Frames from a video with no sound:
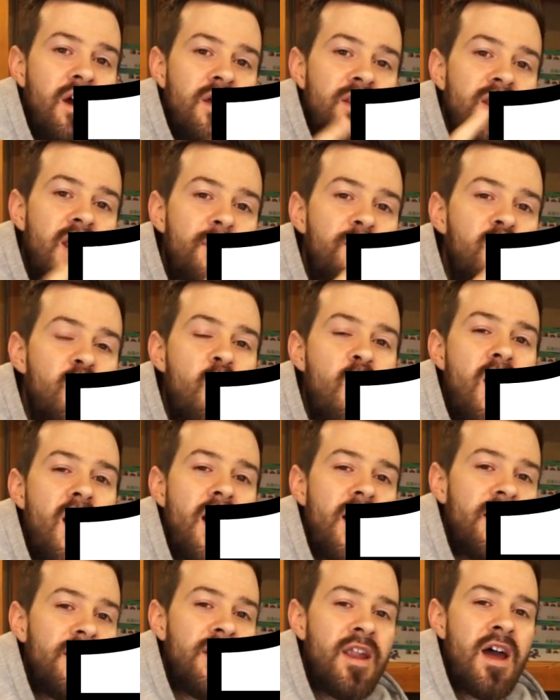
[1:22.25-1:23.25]
Number
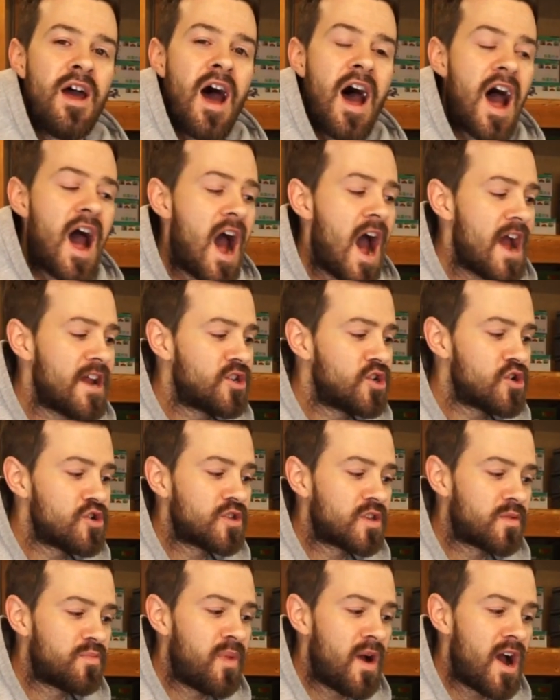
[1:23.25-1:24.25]
1. A hydro
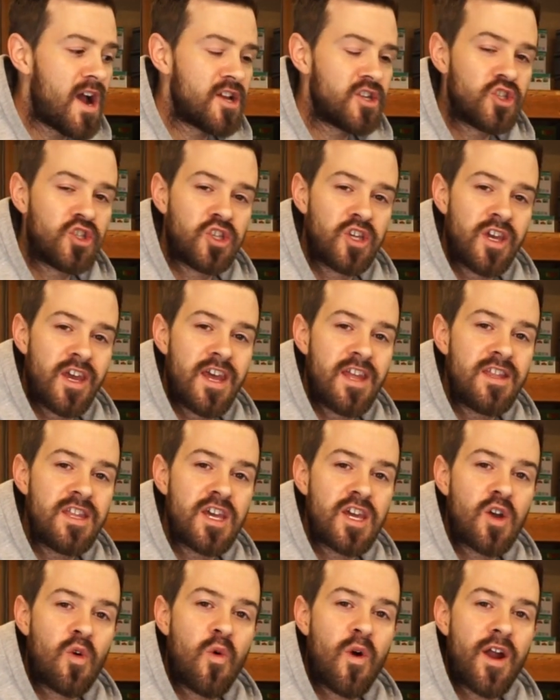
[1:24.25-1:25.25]
sponge in
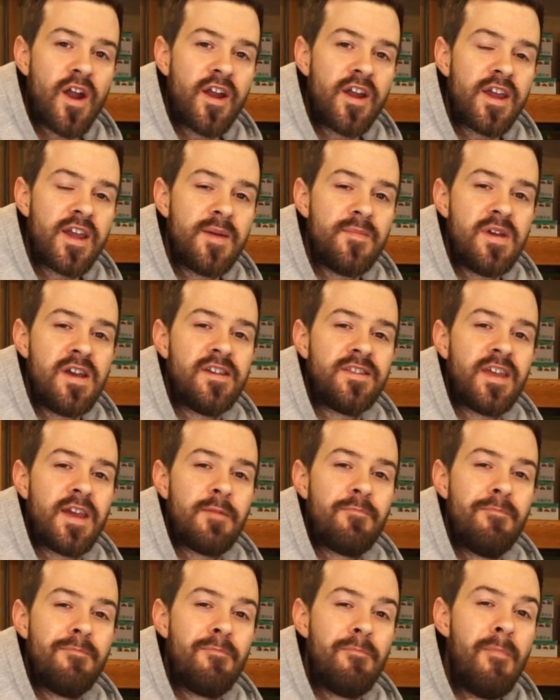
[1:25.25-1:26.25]
the aquarium is
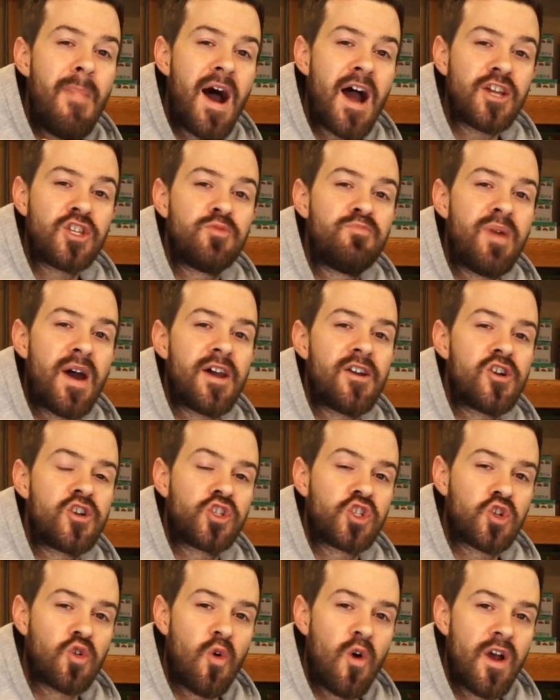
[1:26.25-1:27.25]
a much better
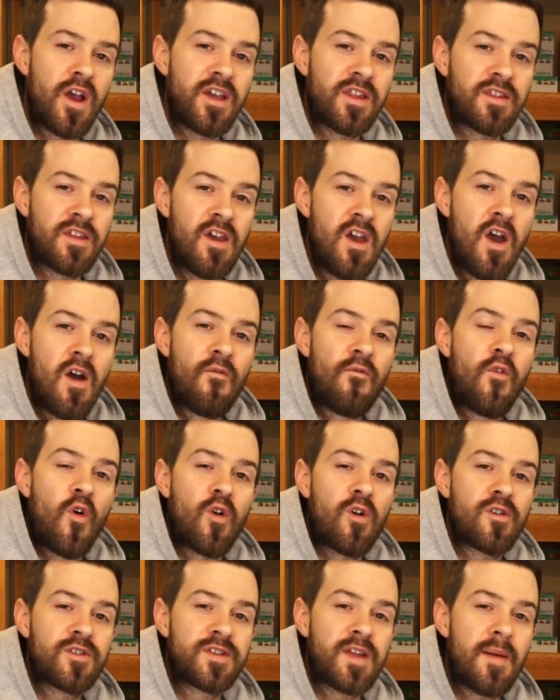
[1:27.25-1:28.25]
choice
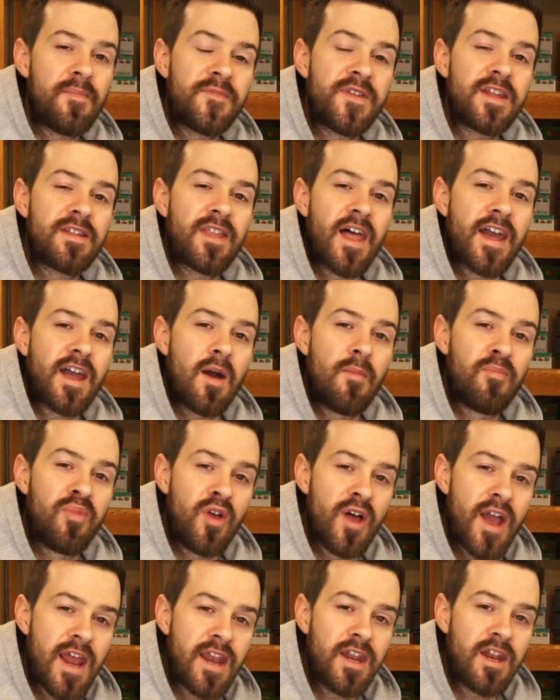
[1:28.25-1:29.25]
for something like a
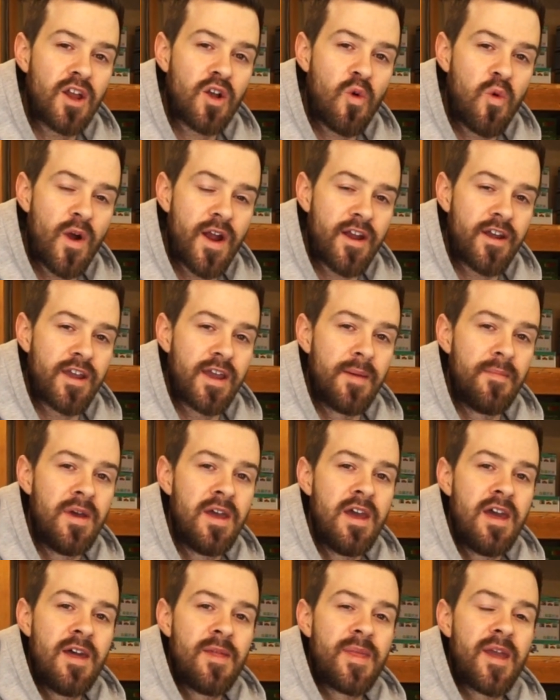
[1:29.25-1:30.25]
planted aquarium.
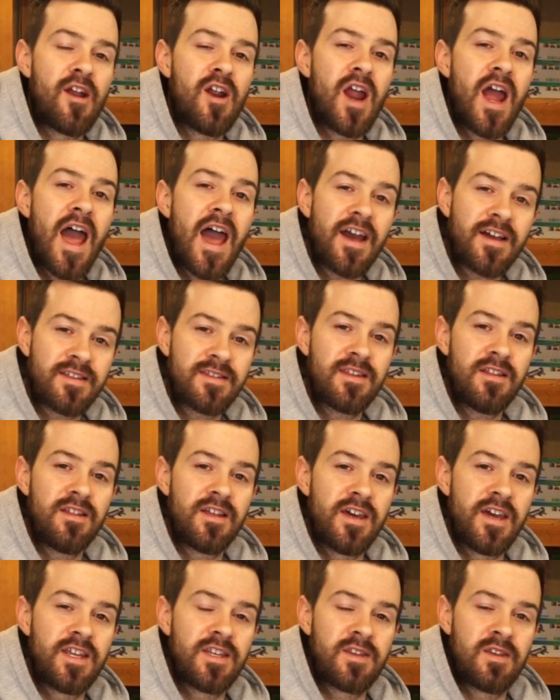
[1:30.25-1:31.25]
They are
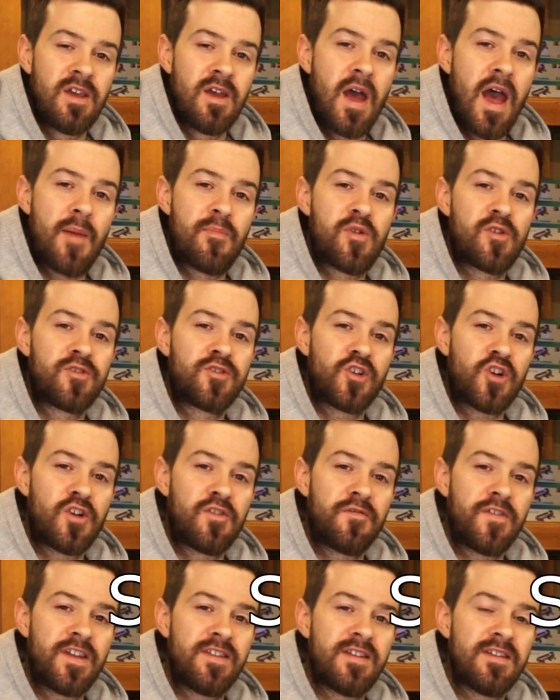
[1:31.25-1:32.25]
excellent at
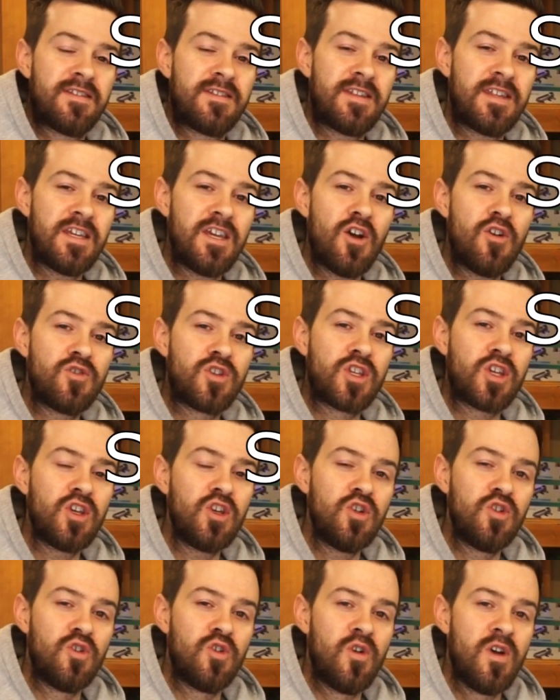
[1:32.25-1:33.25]
preserving the
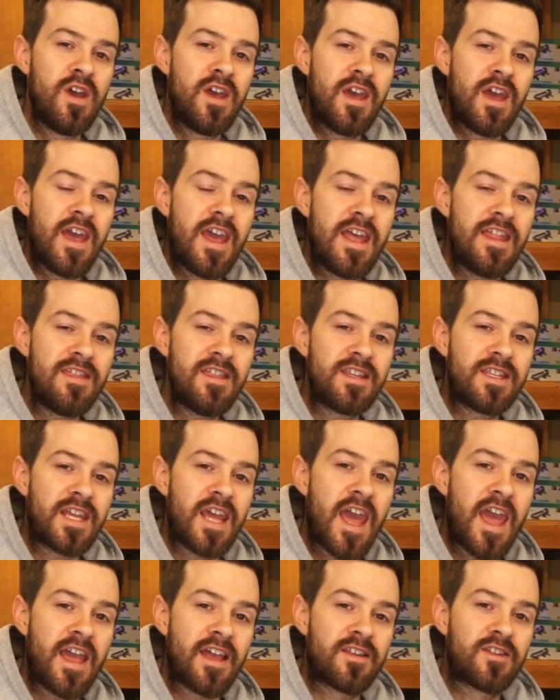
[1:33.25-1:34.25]
CO2 in the
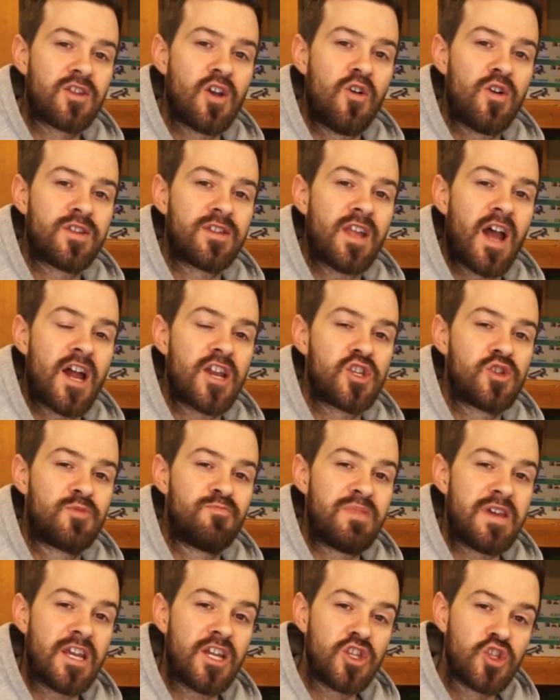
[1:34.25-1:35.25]
tank so it's not
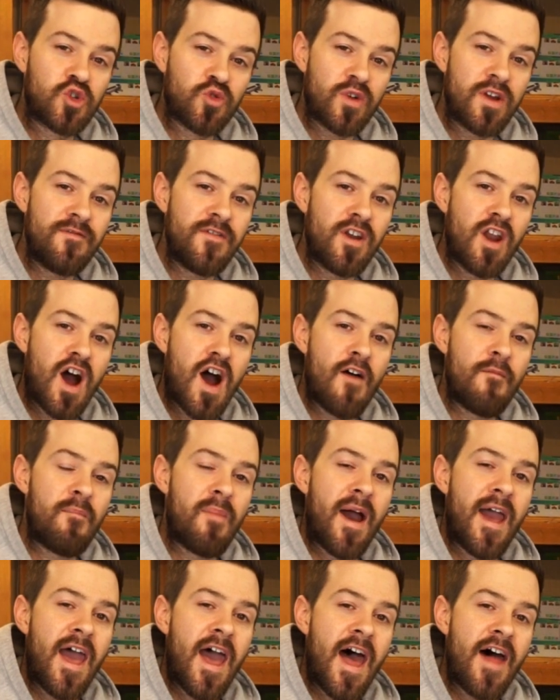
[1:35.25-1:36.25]
being driven off
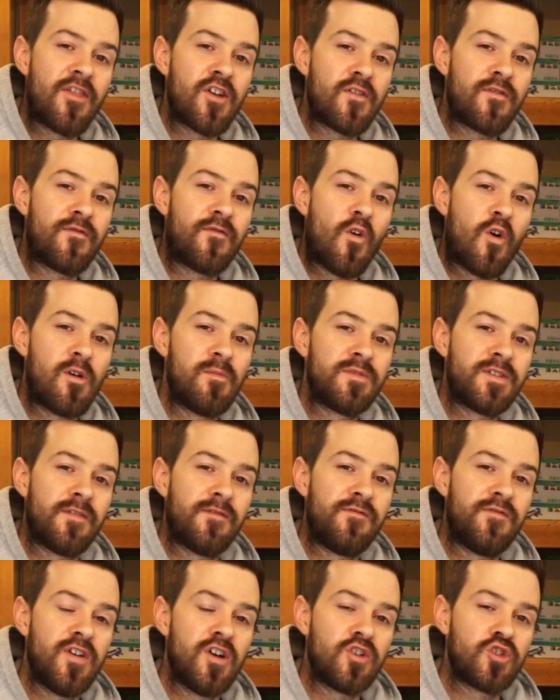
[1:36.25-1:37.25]
by other forms of
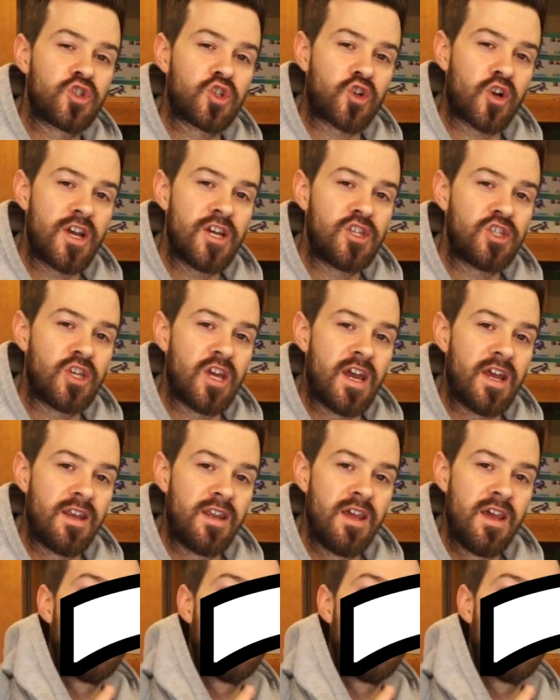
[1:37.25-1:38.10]
filtration.